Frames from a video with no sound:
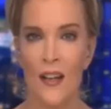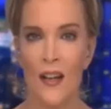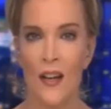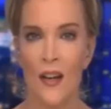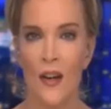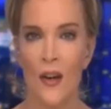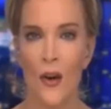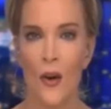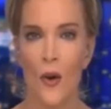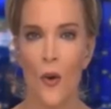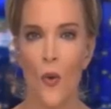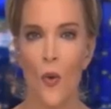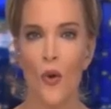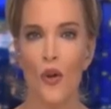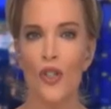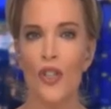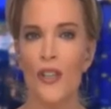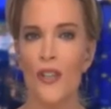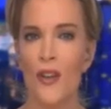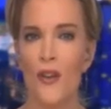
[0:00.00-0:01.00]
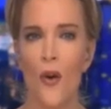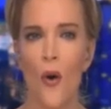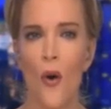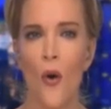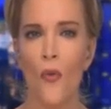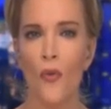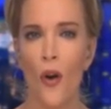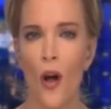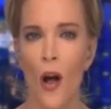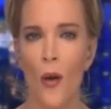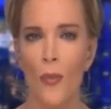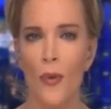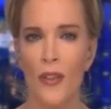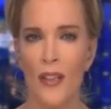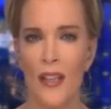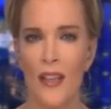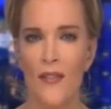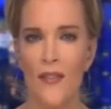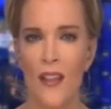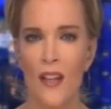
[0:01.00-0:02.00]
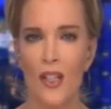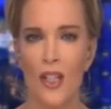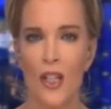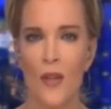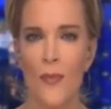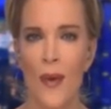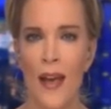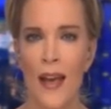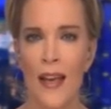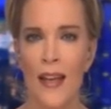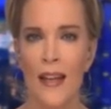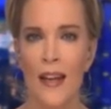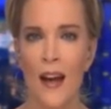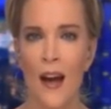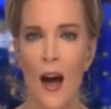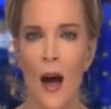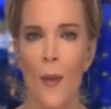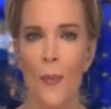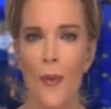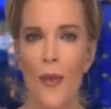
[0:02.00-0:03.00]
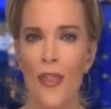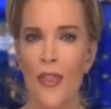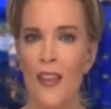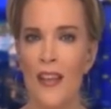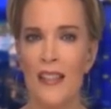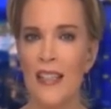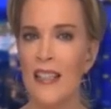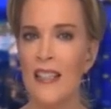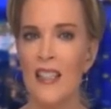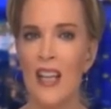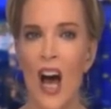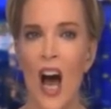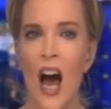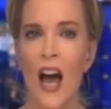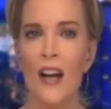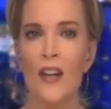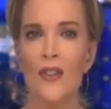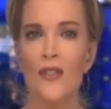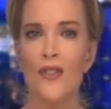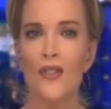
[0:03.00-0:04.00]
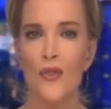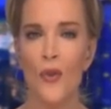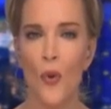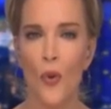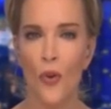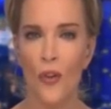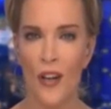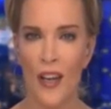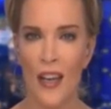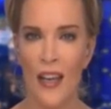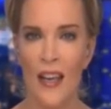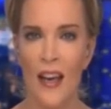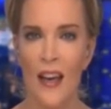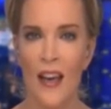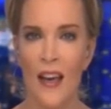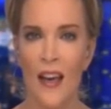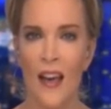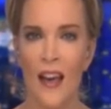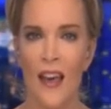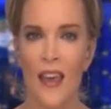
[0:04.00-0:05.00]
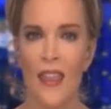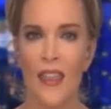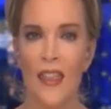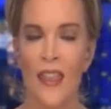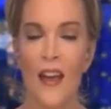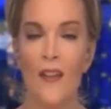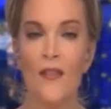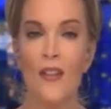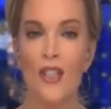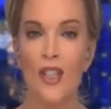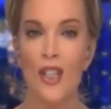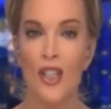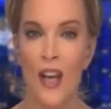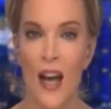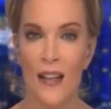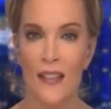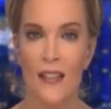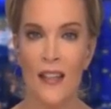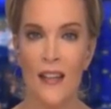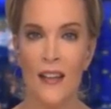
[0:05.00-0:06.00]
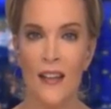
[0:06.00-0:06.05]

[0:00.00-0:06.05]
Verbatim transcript: It needs to be made to reflect the fact that we know that both men and women do lie.